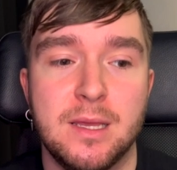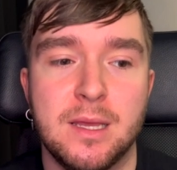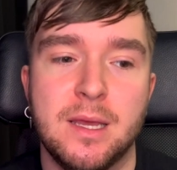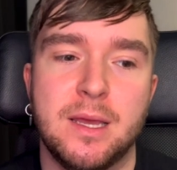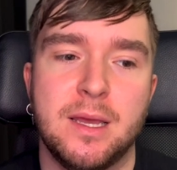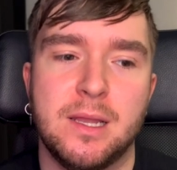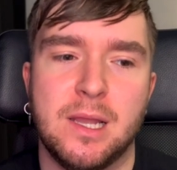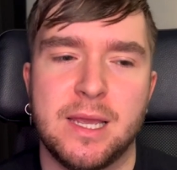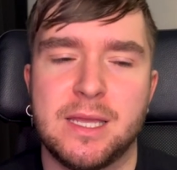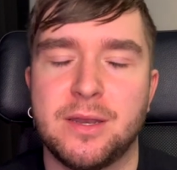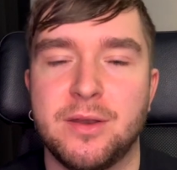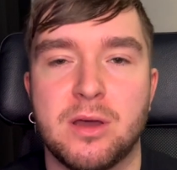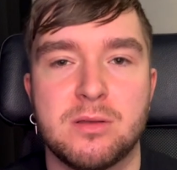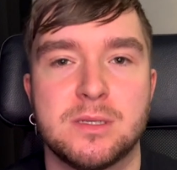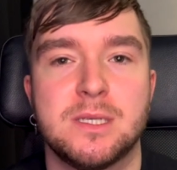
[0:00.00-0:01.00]
uh, like
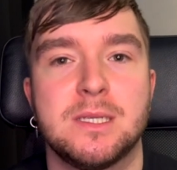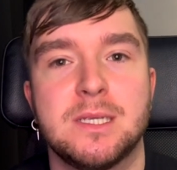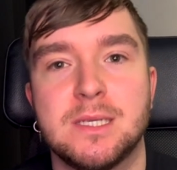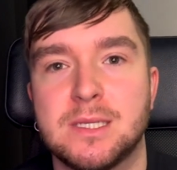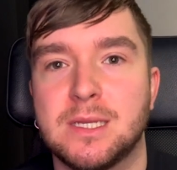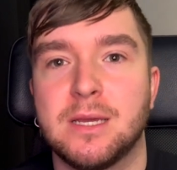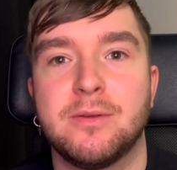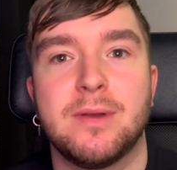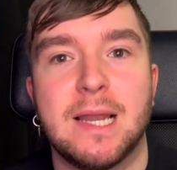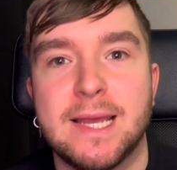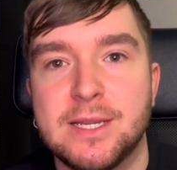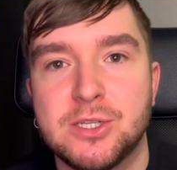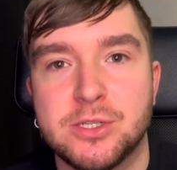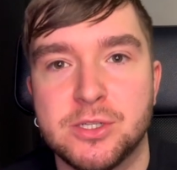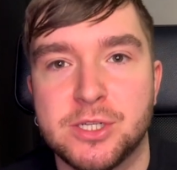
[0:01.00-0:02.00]
narcissistic
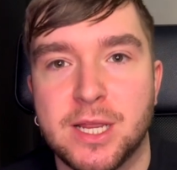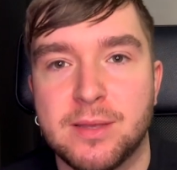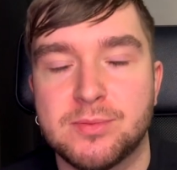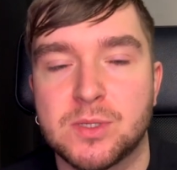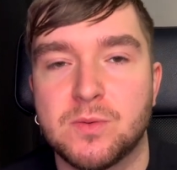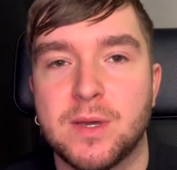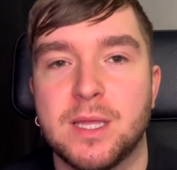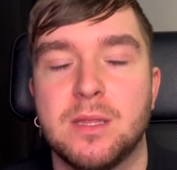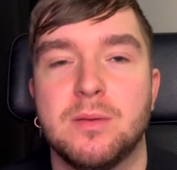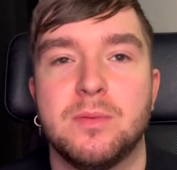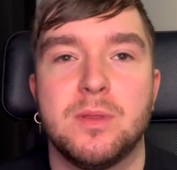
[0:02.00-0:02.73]
relationships where the,